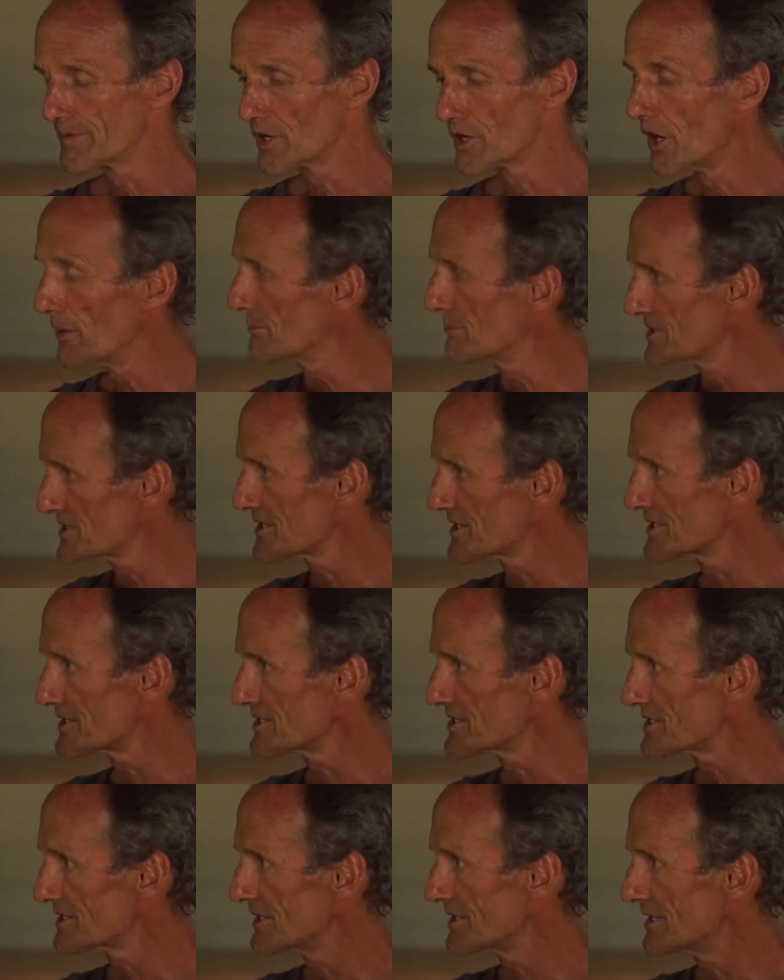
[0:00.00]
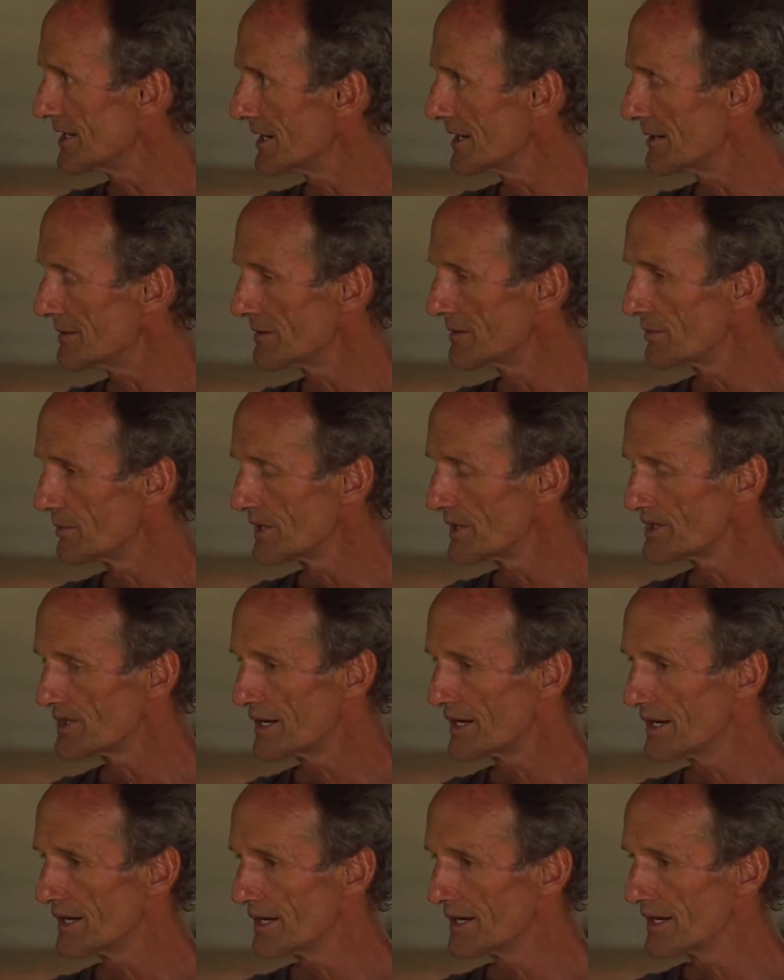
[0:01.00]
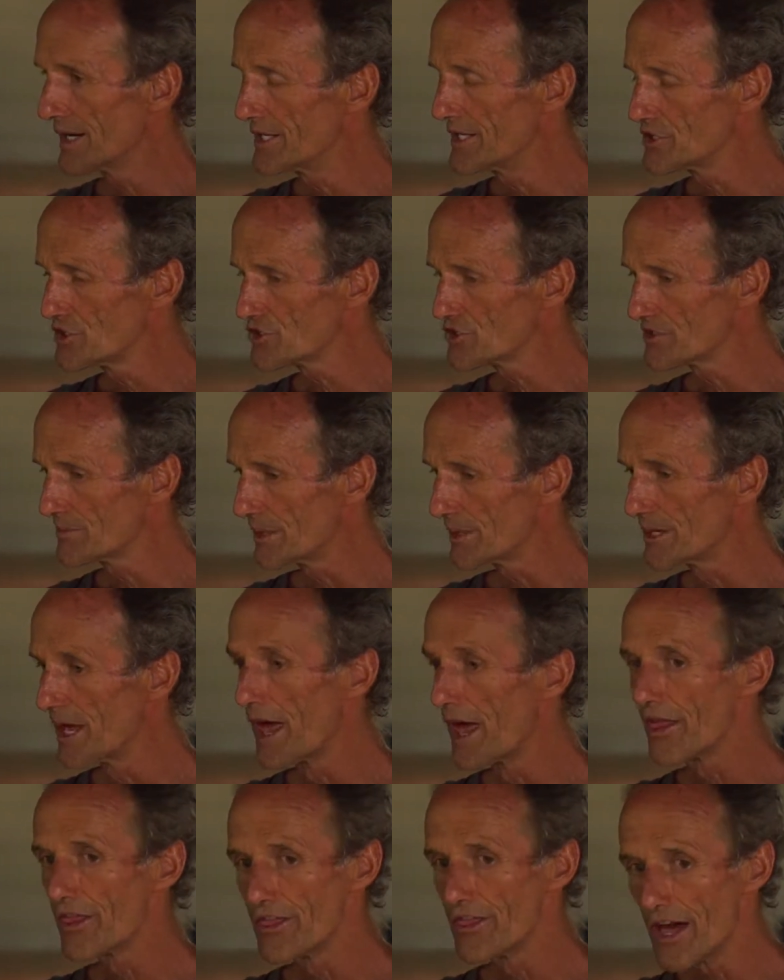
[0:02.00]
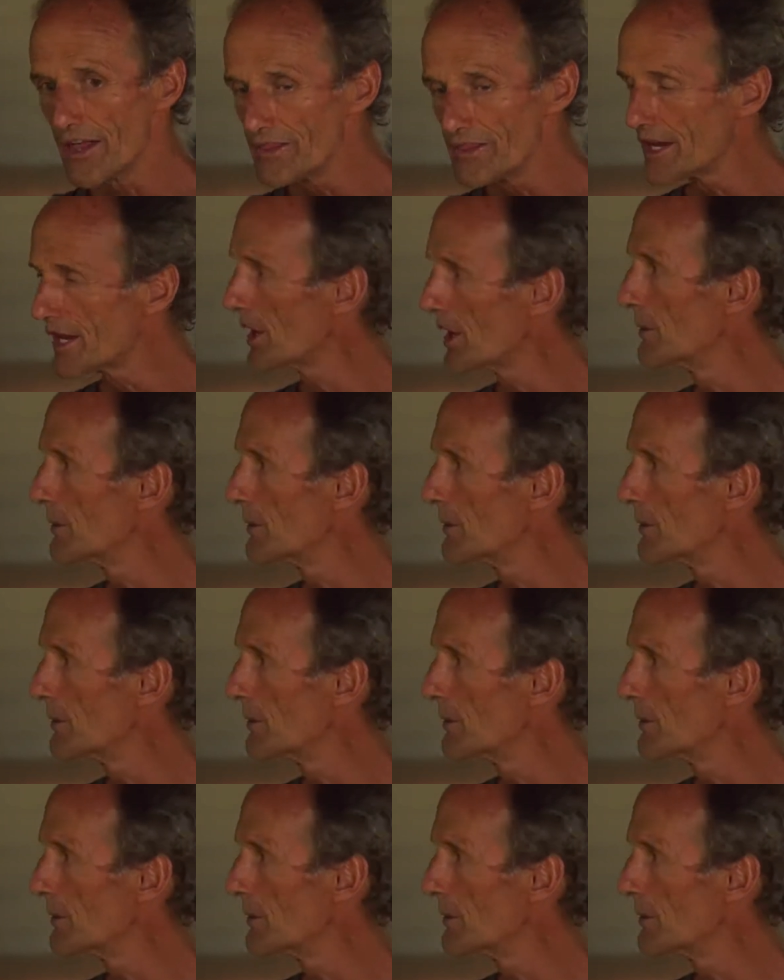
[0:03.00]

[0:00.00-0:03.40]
competent, you know, with their instrument, then they